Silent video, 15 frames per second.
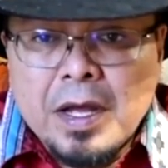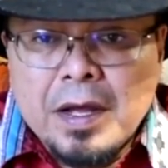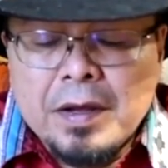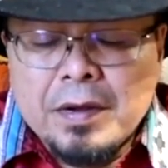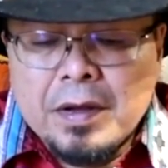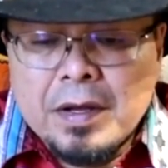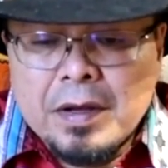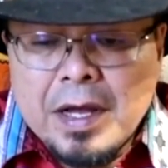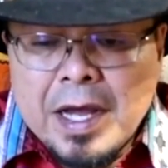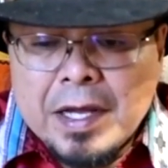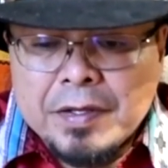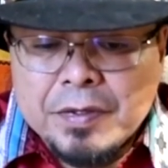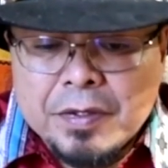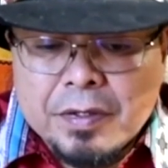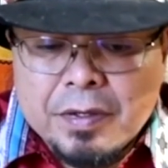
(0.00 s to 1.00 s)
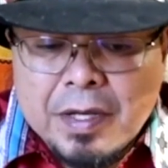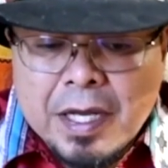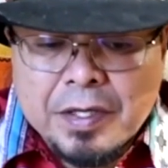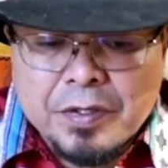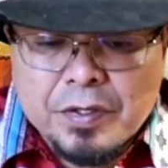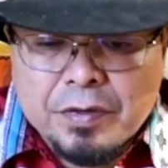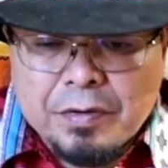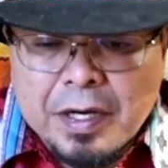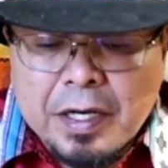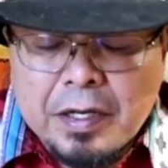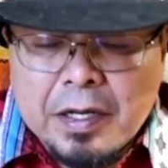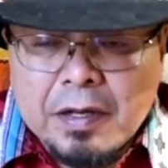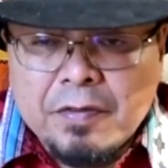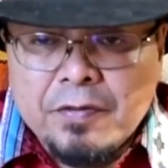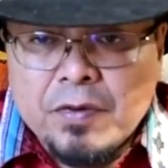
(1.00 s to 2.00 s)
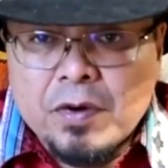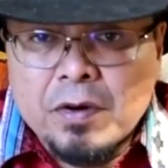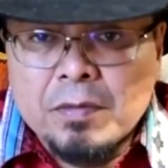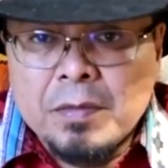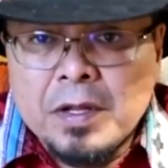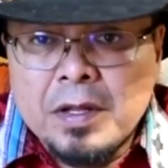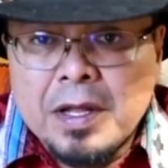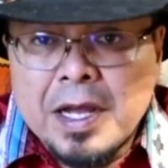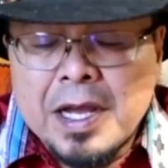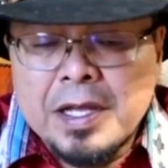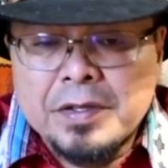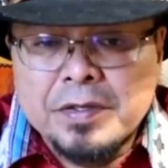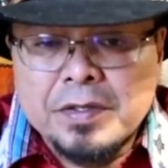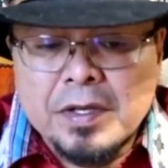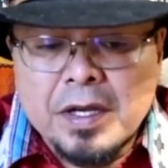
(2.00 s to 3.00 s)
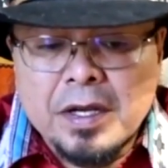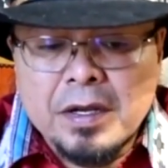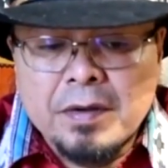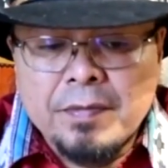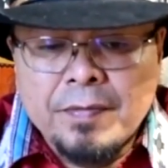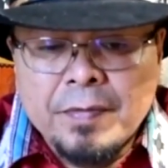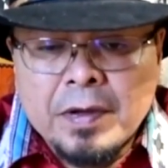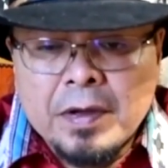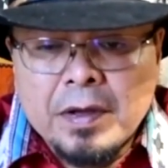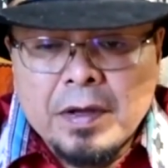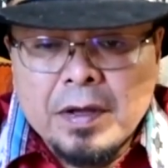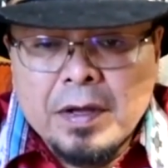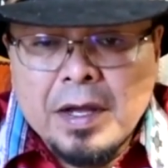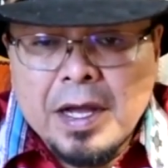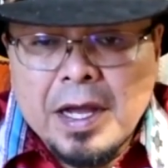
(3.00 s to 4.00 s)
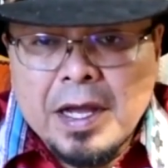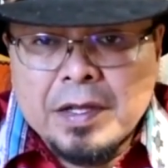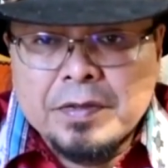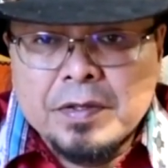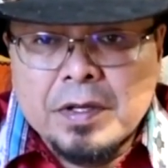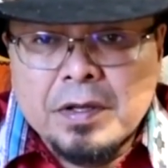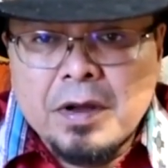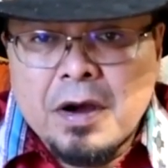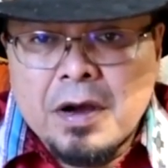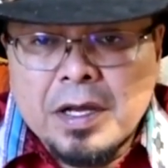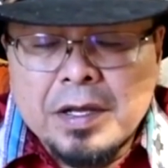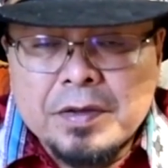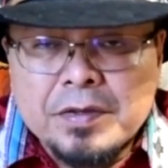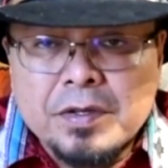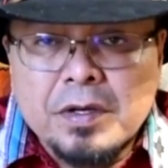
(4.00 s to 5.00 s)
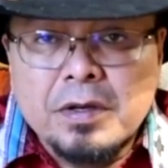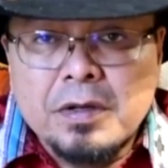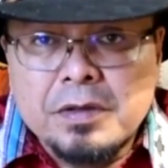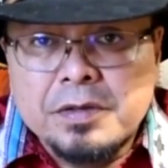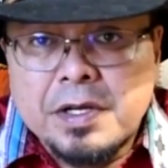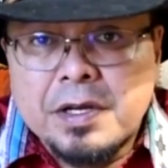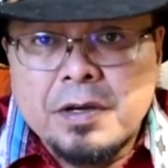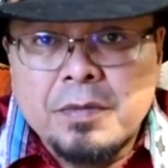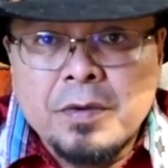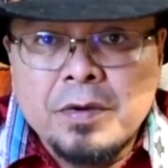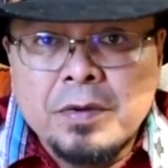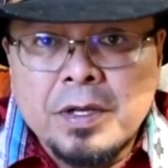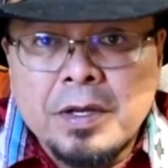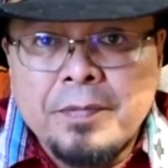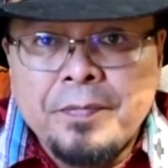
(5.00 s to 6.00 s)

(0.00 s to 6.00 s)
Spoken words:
as strict and formal as the talking circle ceremony.